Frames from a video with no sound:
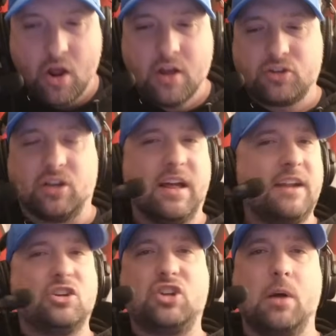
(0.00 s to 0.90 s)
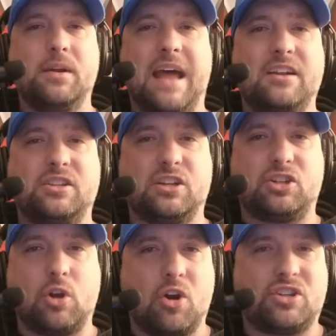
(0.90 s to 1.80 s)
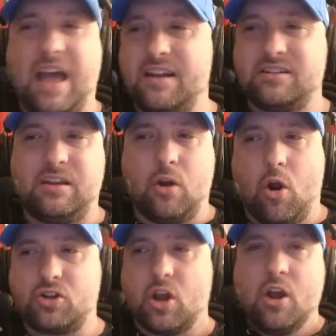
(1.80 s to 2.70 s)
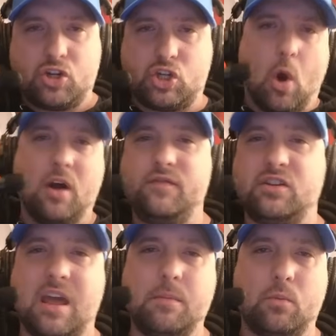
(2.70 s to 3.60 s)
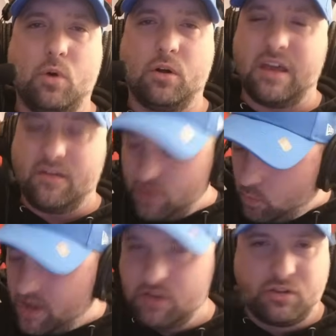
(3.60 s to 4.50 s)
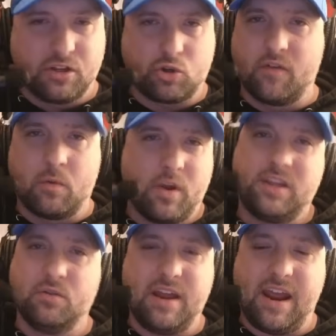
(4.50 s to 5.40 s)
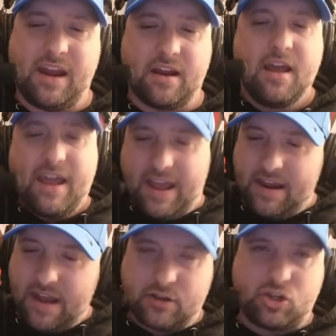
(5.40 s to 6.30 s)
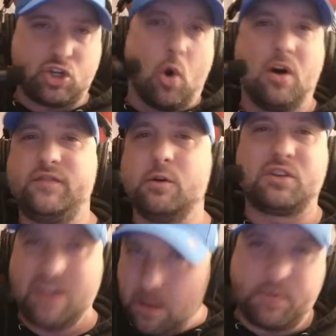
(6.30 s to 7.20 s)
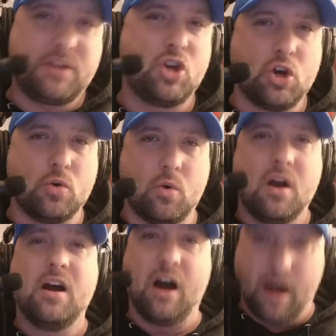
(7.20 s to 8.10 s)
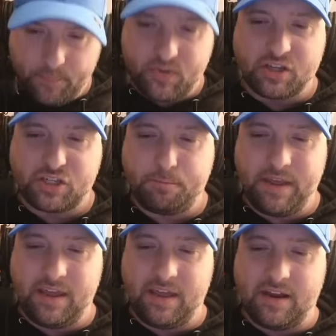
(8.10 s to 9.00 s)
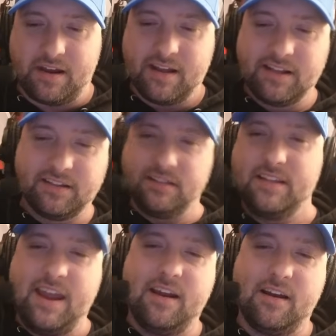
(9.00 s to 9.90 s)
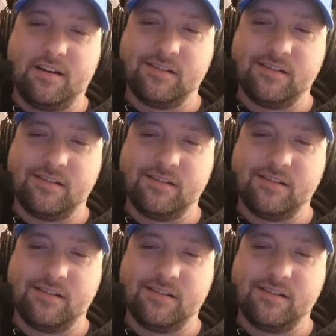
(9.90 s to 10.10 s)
So, ladies and gentlemen, that is the surge. That is the urge. Show Entertainment will give you what you deserve and what you need, and that Show and View keeping you up to speed. Later.